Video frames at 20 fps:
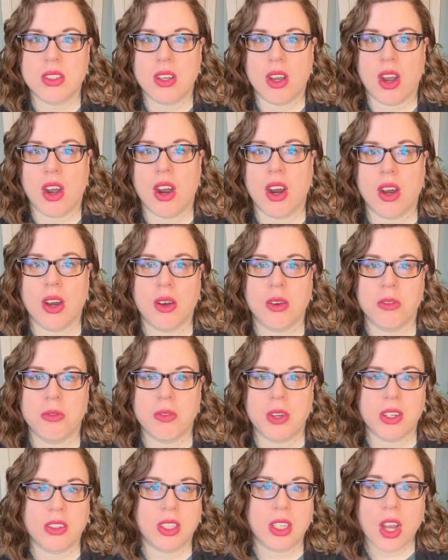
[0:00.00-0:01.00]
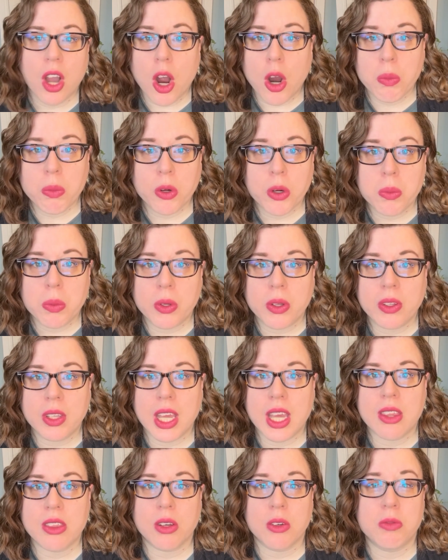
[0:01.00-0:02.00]
are fairly comparable
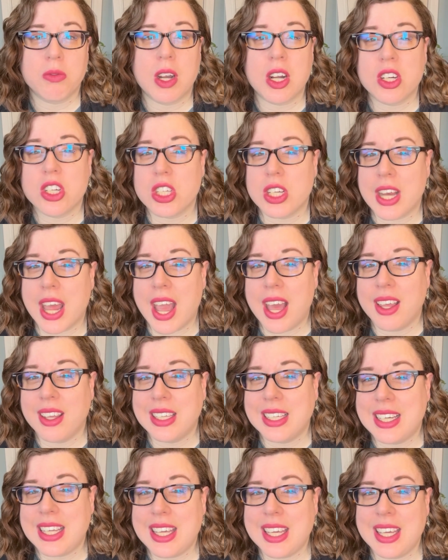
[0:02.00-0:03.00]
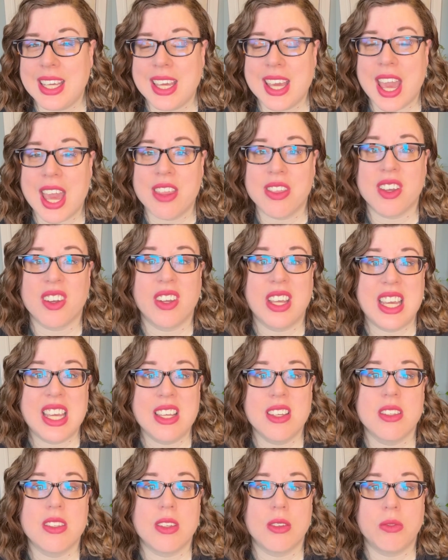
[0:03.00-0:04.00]
in their functionality and their
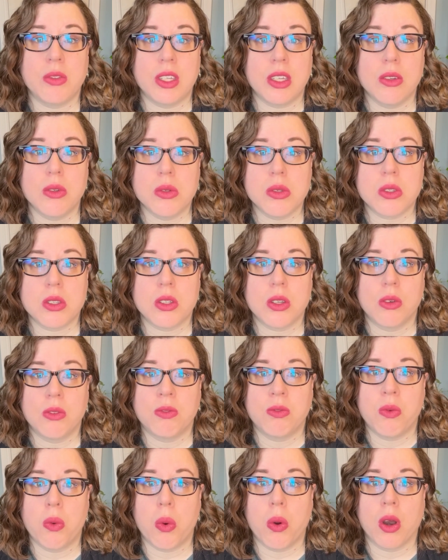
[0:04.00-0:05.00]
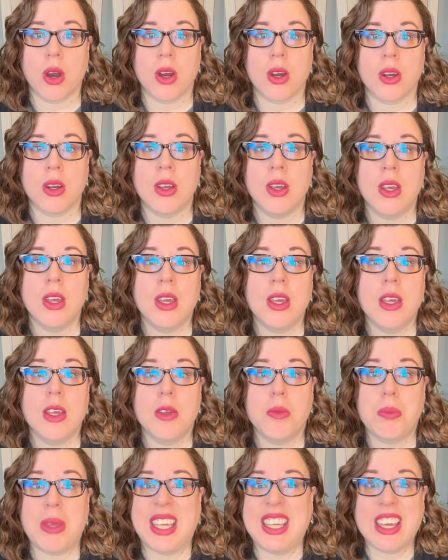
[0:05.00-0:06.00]
ease of use for
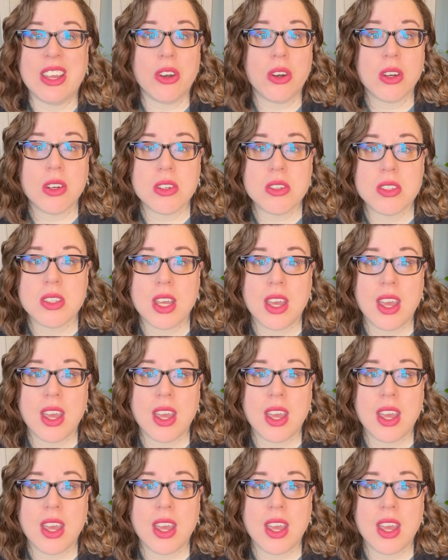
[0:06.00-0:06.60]
beginners,